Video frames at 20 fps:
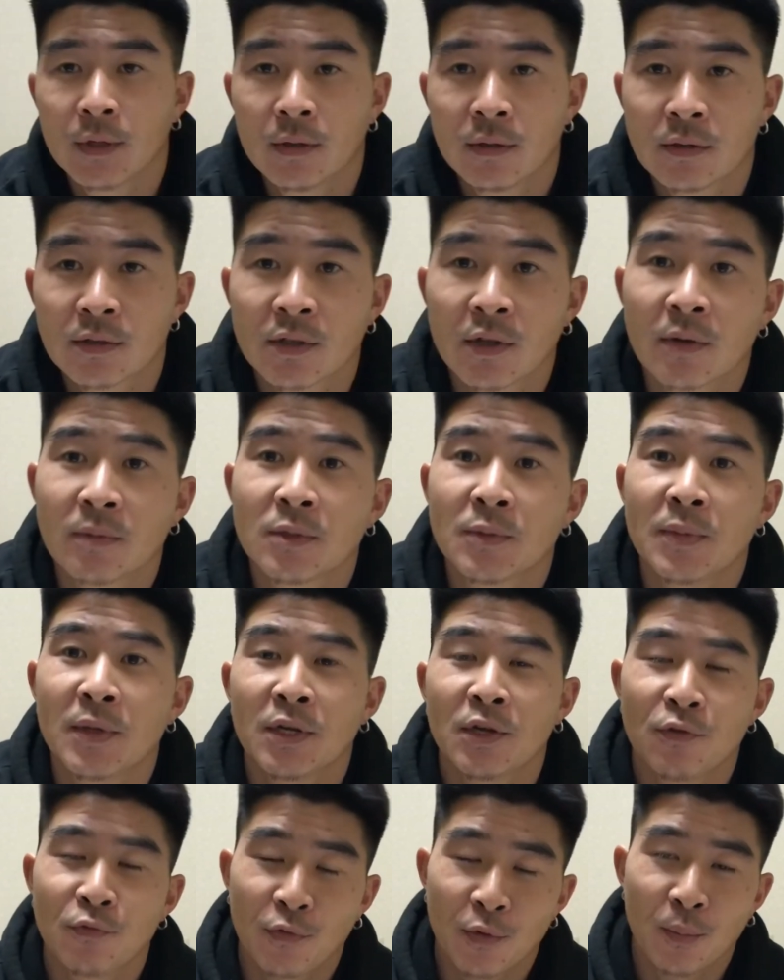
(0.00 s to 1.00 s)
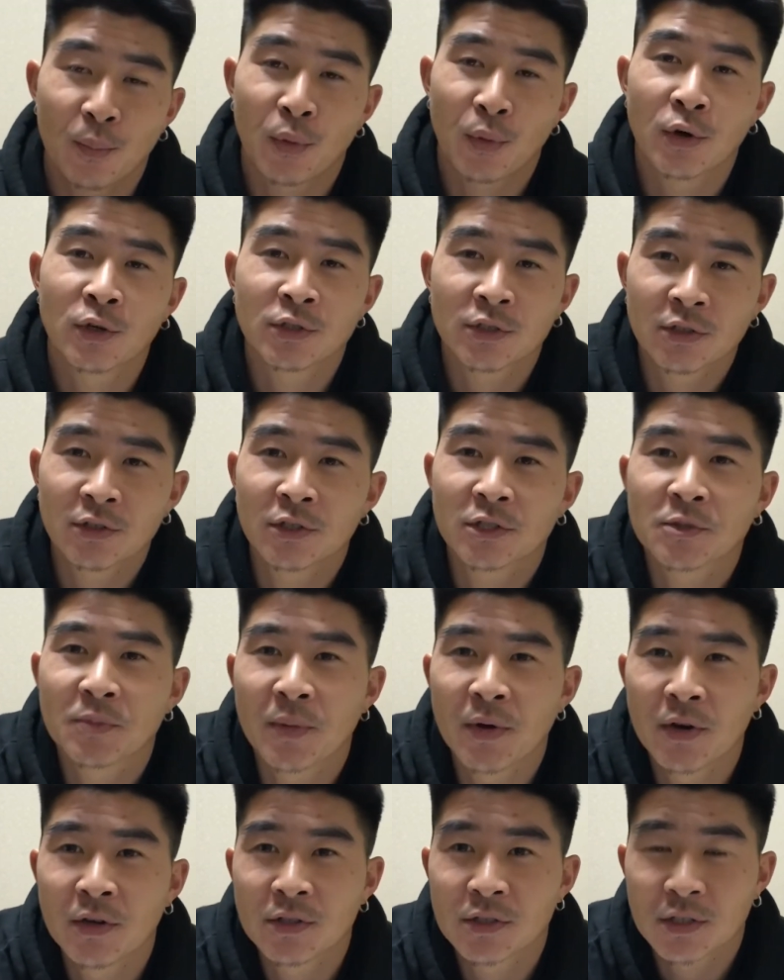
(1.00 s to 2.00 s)
So now I'm speaking from personal
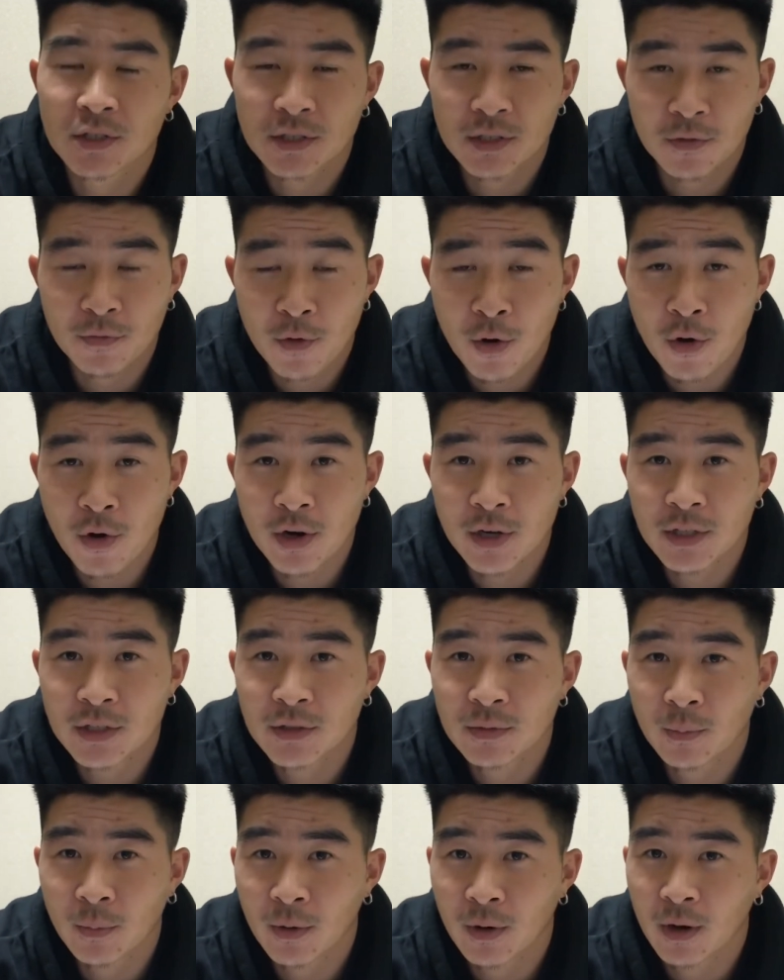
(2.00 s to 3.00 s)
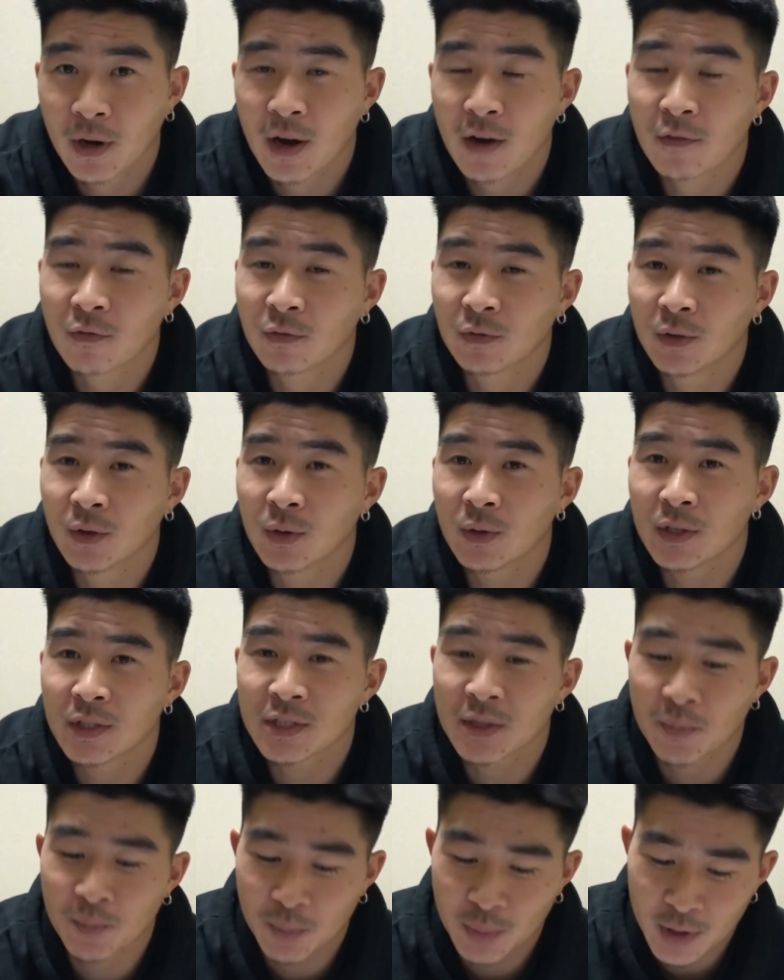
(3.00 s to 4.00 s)
experiences, of course, where I've noticed
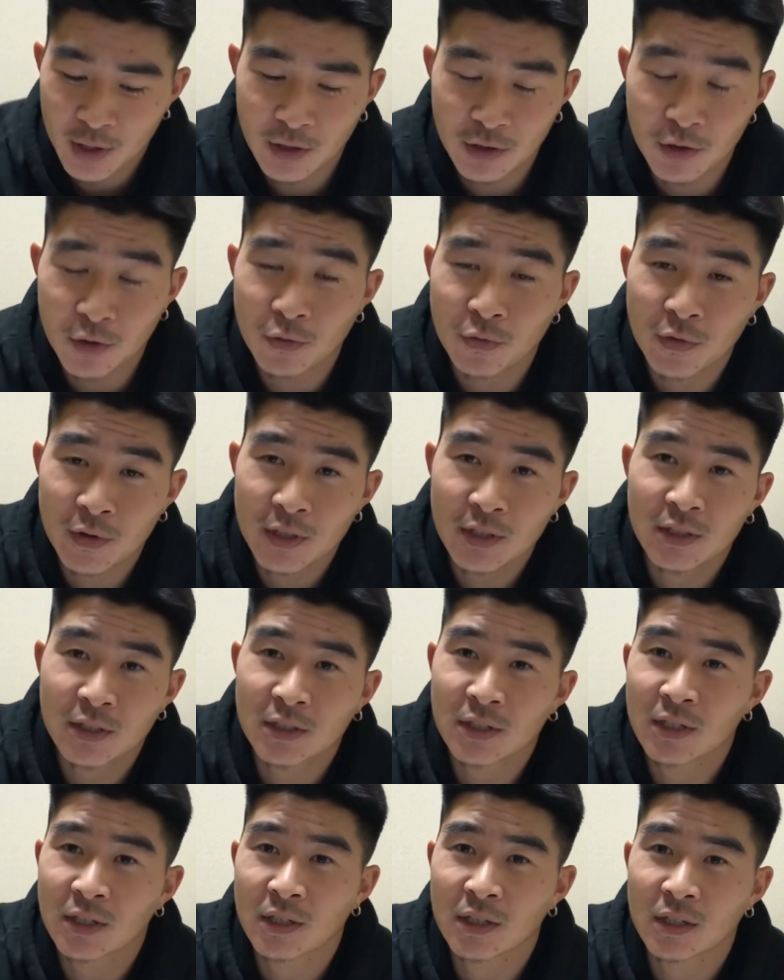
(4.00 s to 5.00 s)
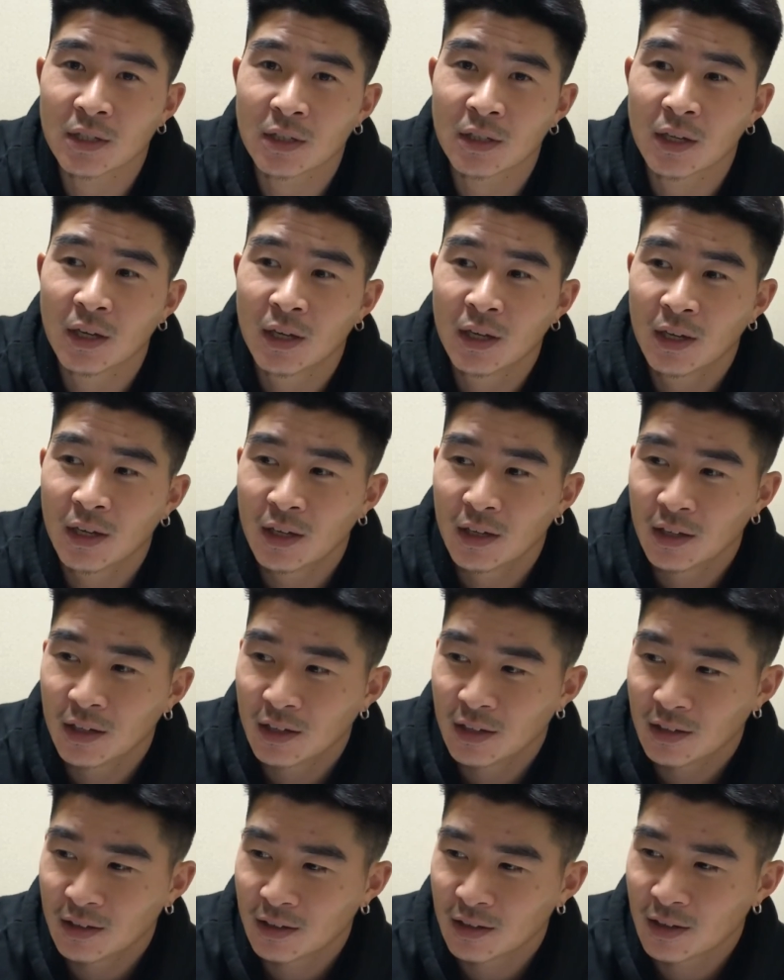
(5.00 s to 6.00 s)
a big difference in
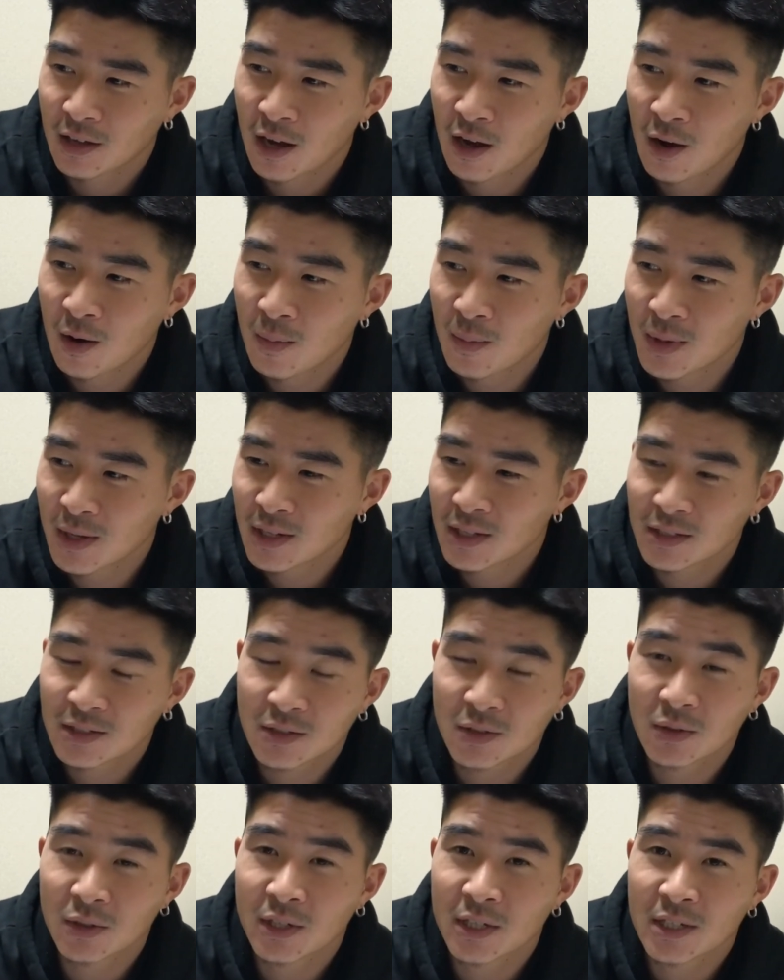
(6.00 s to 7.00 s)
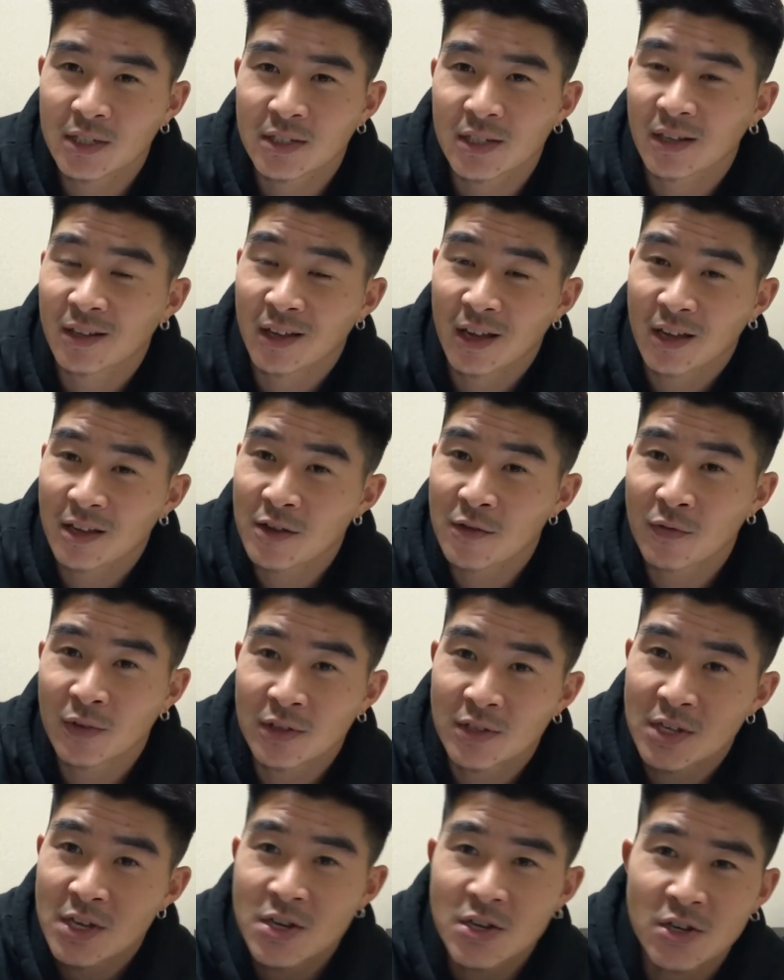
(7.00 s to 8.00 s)
how many students, even
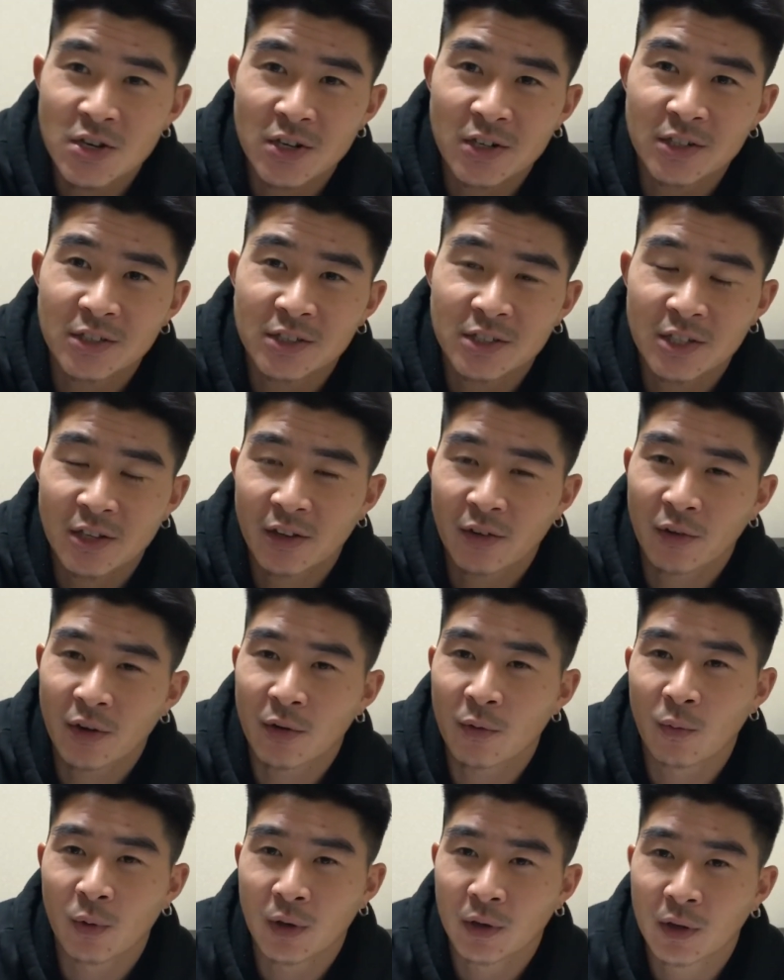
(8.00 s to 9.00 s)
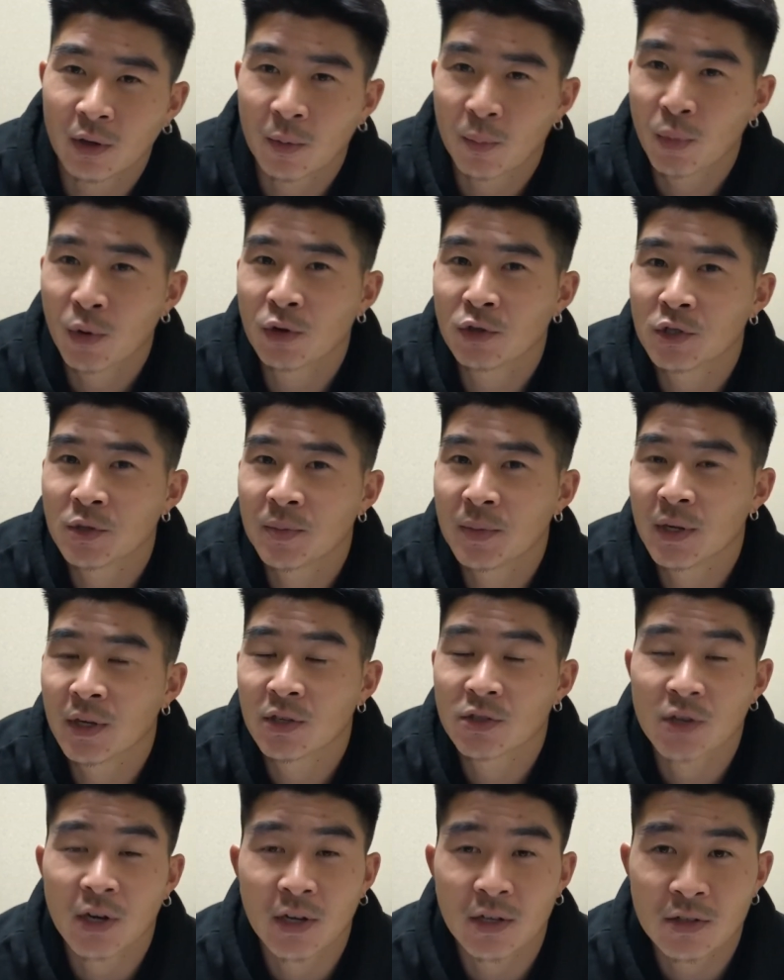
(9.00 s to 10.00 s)
teachers, would approach me and
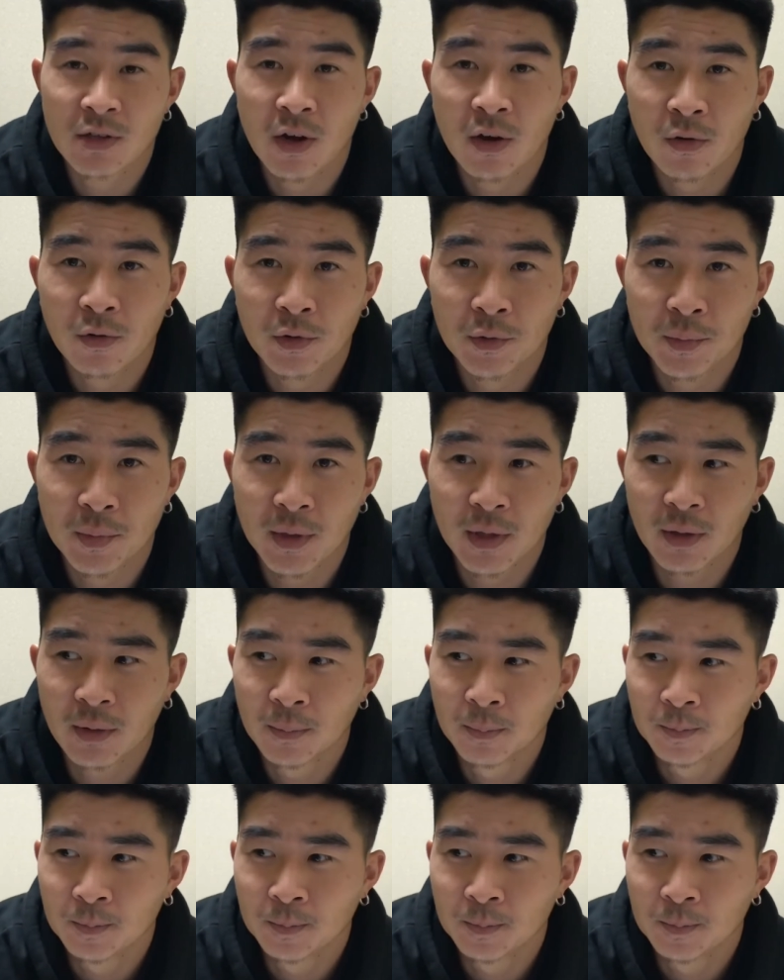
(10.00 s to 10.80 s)
try and talk with me.